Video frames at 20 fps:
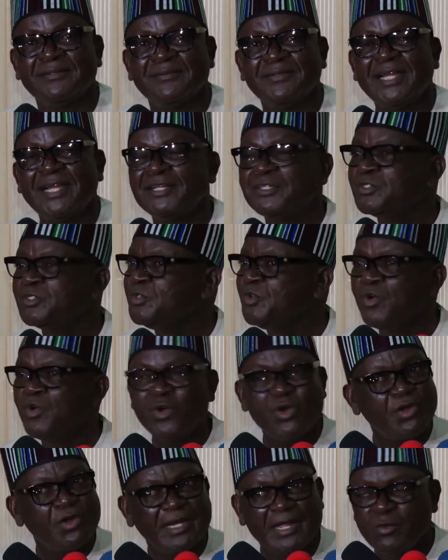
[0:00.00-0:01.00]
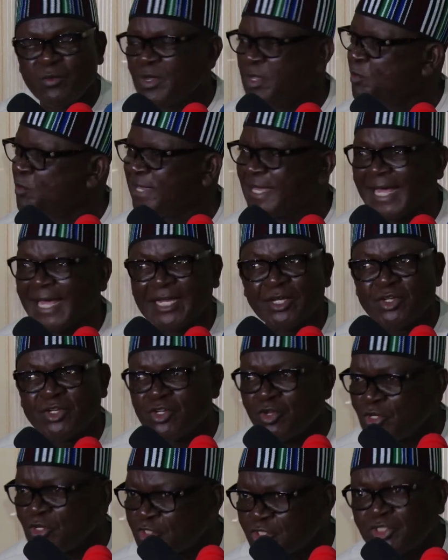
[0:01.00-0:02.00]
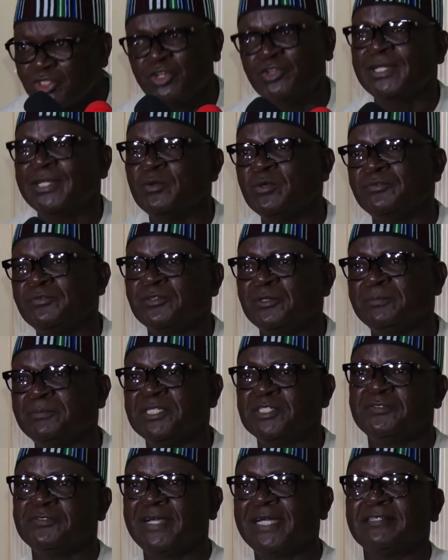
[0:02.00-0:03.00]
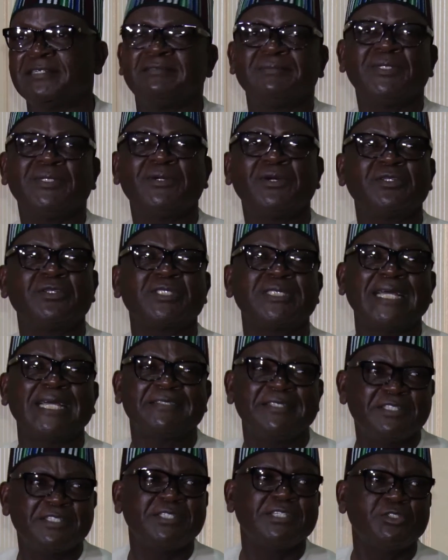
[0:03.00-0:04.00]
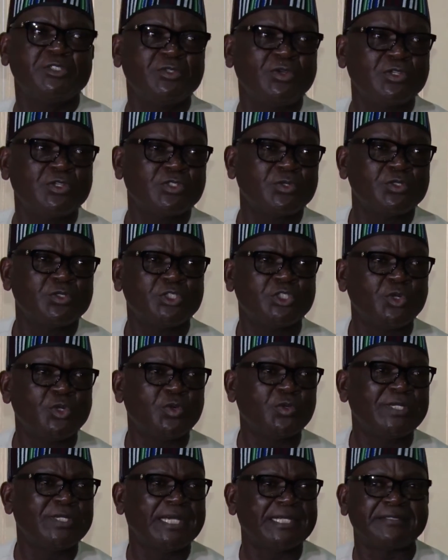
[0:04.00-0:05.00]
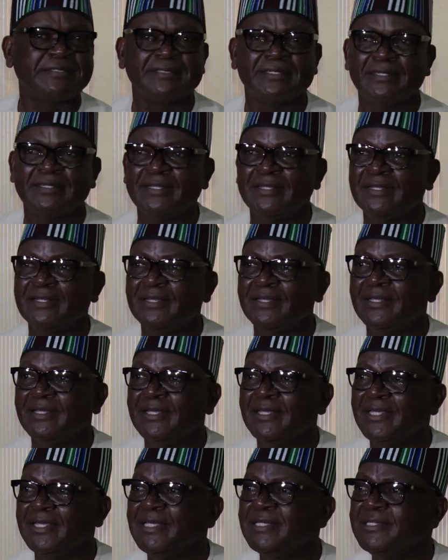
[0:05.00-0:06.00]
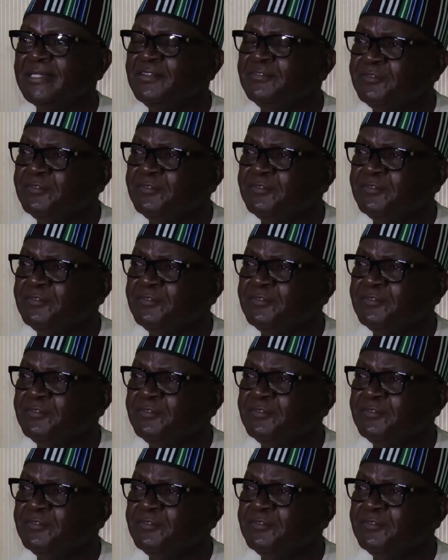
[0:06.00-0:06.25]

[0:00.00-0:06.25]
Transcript: there is no other way we cannot run away from this fact because statistics also show that in the